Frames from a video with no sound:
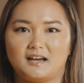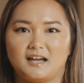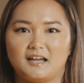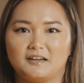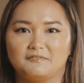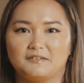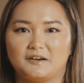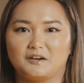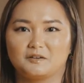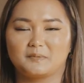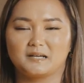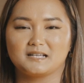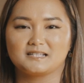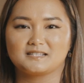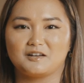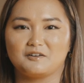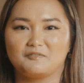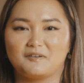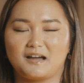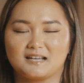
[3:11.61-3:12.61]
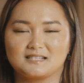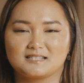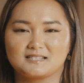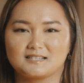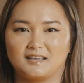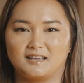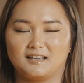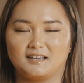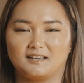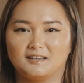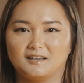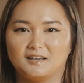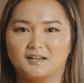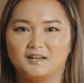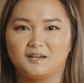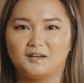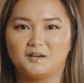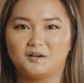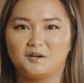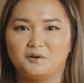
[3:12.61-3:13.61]
I found myself asking,
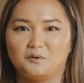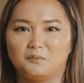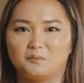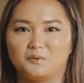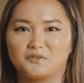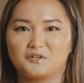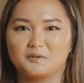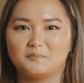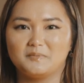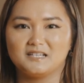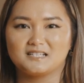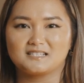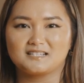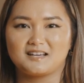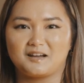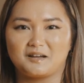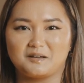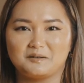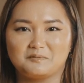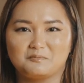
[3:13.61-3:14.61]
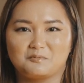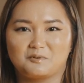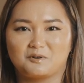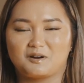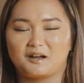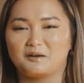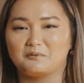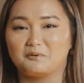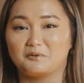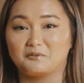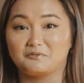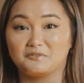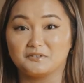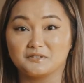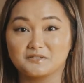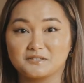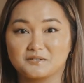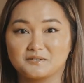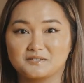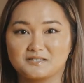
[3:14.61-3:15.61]
will there be a time where I won't
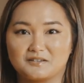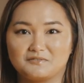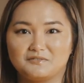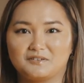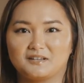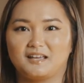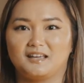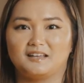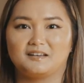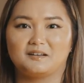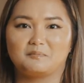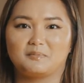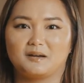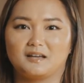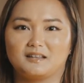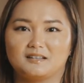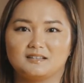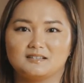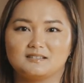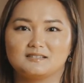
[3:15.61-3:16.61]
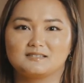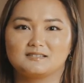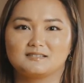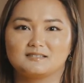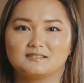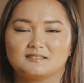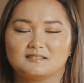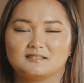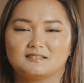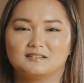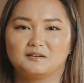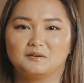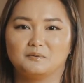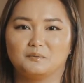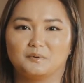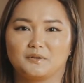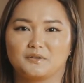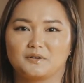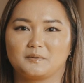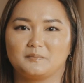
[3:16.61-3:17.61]
feel so suffocated by this?
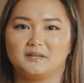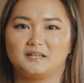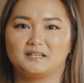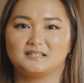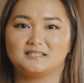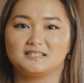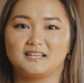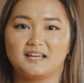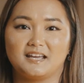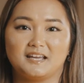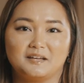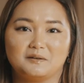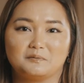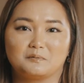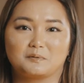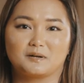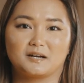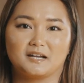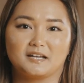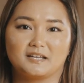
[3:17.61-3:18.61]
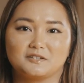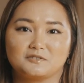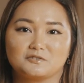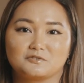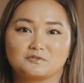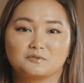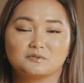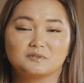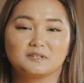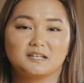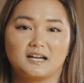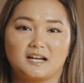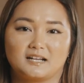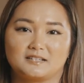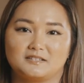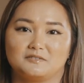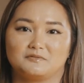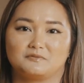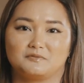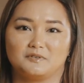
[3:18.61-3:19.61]
Will there be a day where I can truly
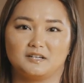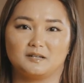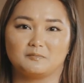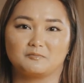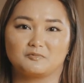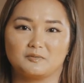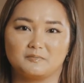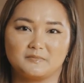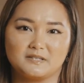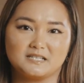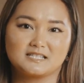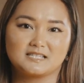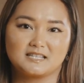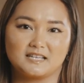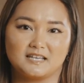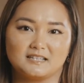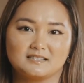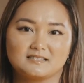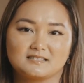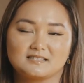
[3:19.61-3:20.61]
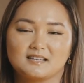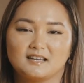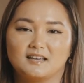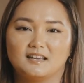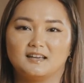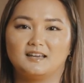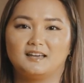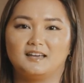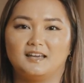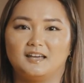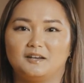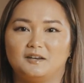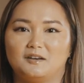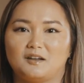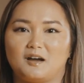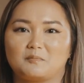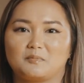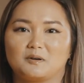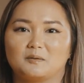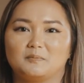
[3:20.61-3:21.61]
act in freedom from these things and
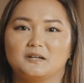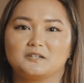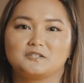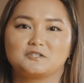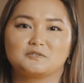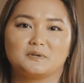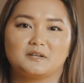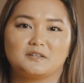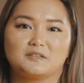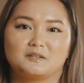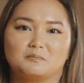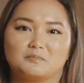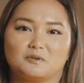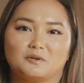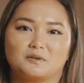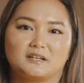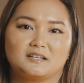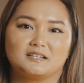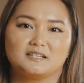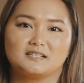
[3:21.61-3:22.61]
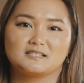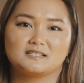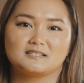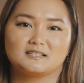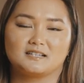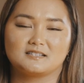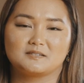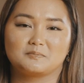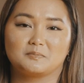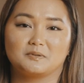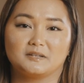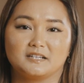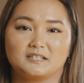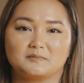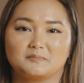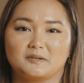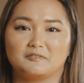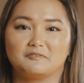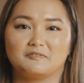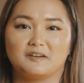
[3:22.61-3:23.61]
not perpetuate the brokenness that's
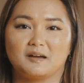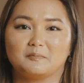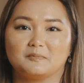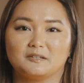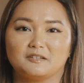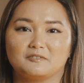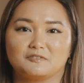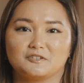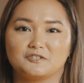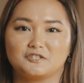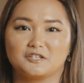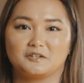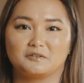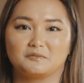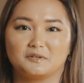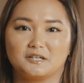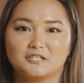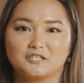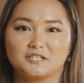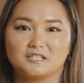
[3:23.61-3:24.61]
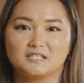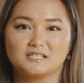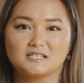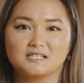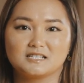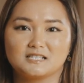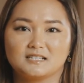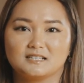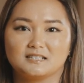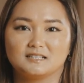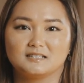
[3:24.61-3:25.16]
plagued my family for generations?